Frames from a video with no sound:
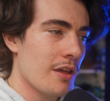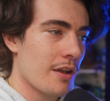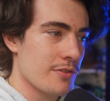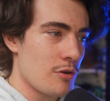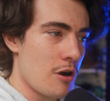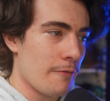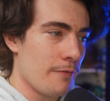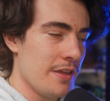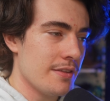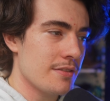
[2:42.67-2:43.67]
because there are
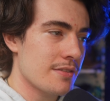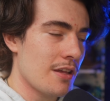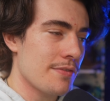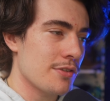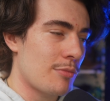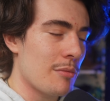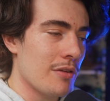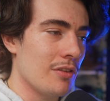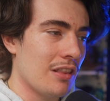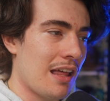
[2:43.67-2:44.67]
fees and stuff. So probably
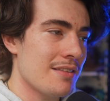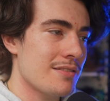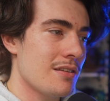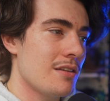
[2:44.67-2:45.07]
even less.